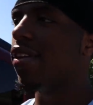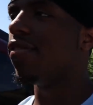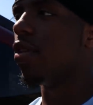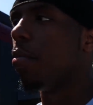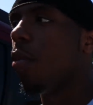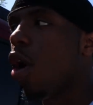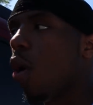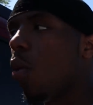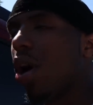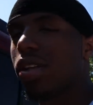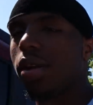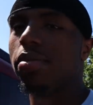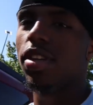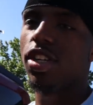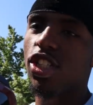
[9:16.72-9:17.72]
not even the mall, I
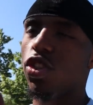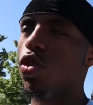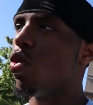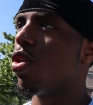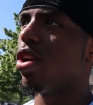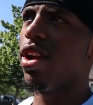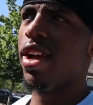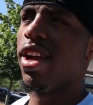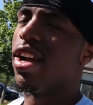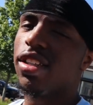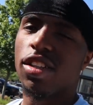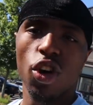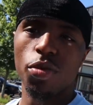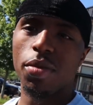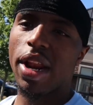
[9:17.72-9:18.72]
walked up to the store,
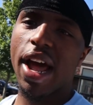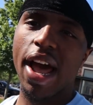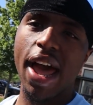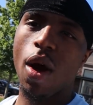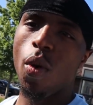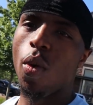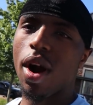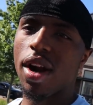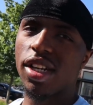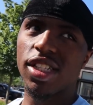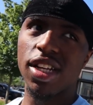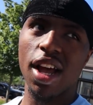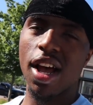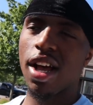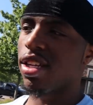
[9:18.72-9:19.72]
told them that I had one
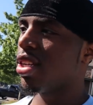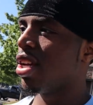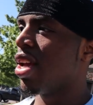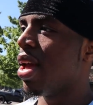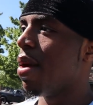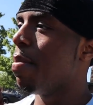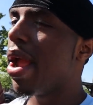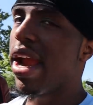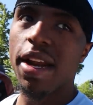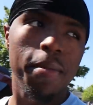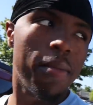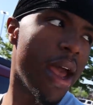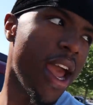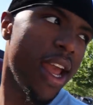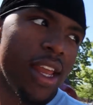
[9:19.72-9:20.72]
size, made
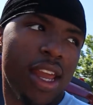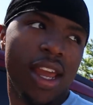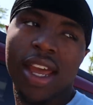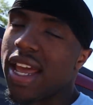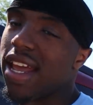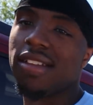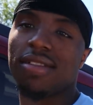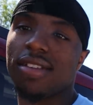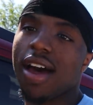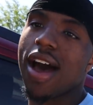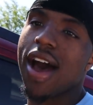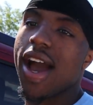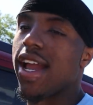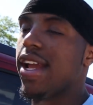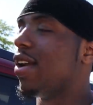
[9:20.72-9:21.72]
it back,
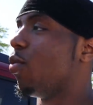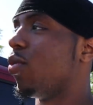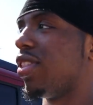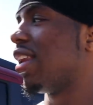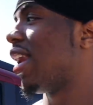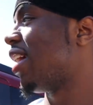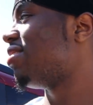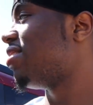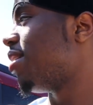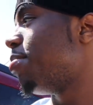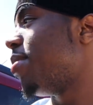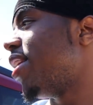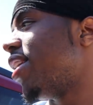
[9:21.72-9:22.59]
inside within like 10